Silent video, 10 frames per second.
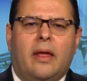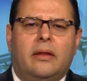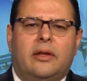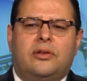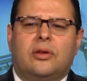
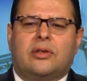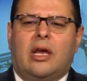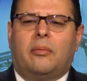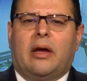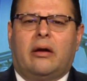that just
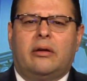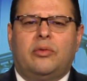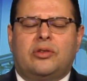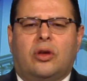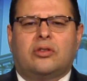came out, and we
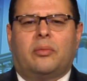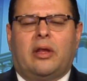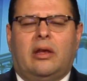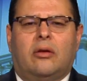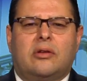saw some of the
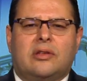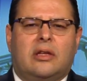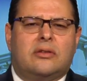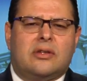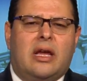hearings in
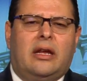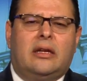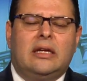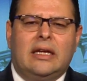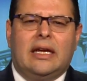the Senate
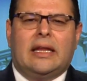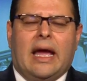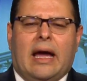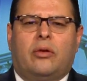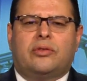and the
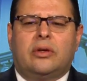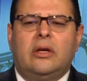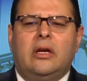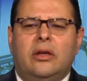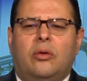House.
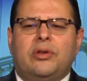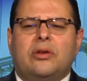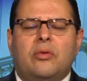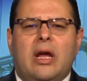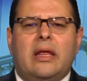What's
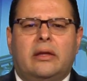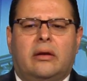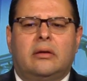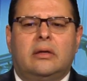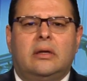going on
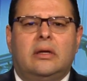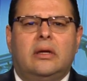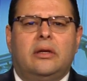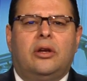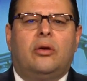
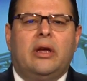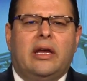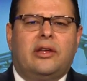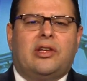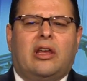there?
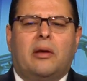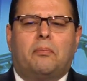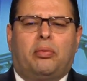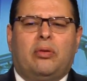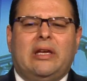It is a
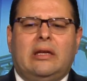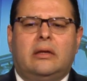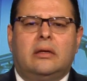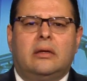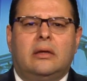complete,
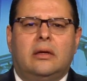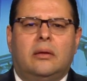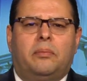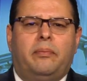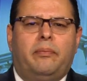
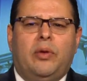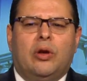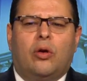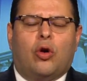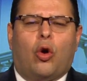
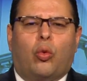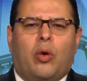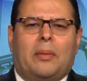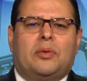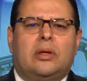
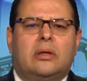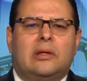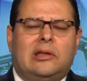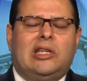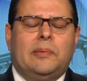corrupt,
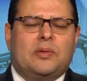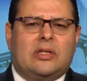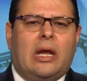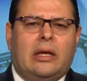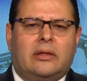deep
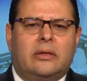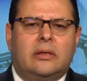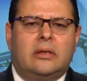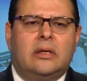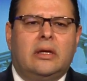state
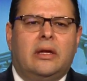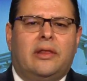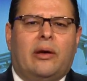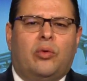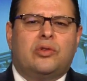
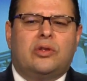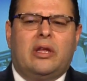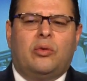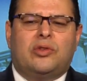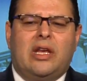that
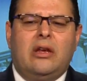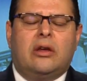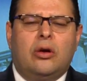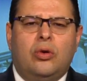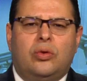was in
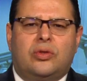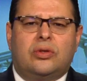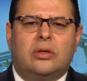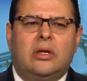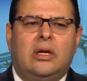cahoots
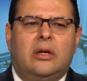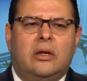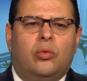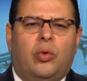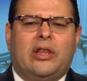
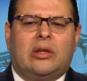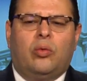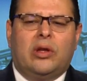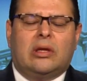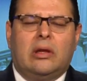with
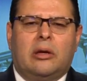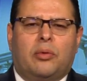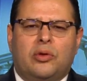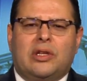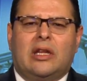the
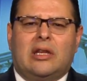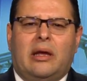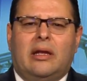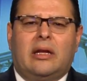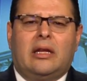liberals and
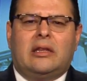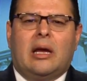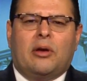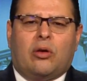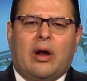the
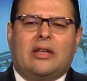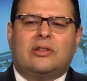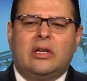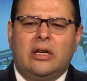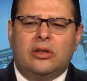Democrats
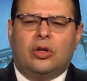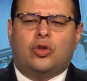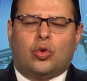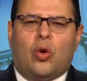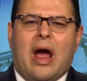to
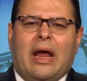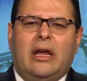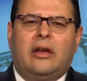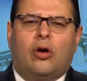try and